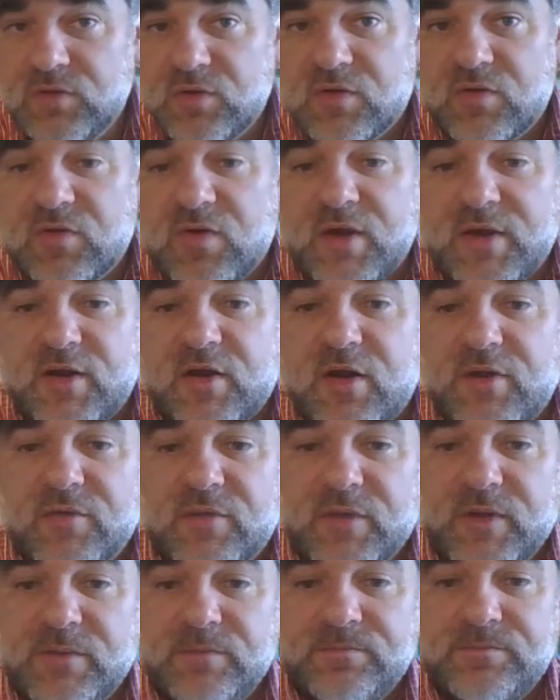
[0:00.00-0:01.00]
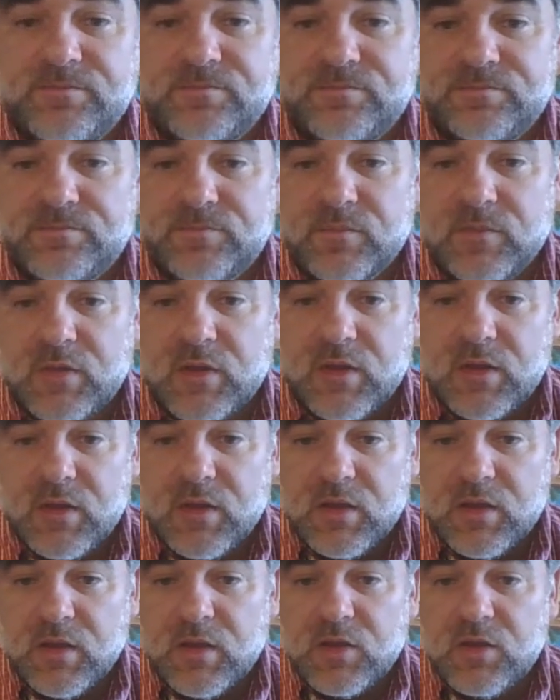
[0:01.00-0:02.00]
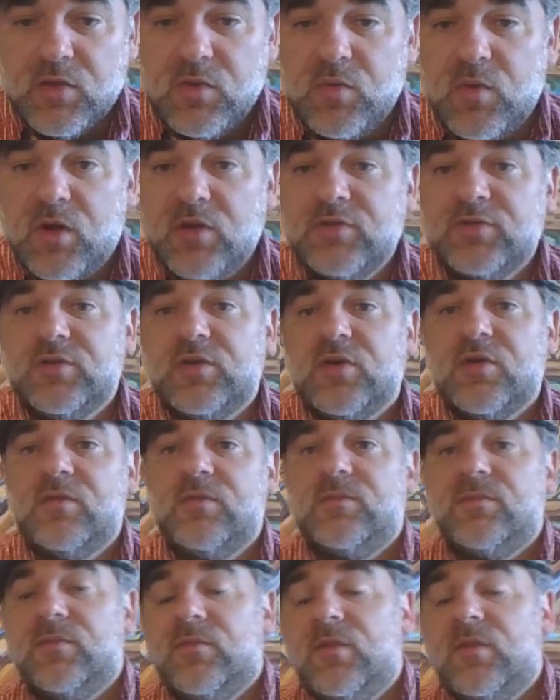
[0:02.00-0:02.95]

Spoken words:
carotid artery, you also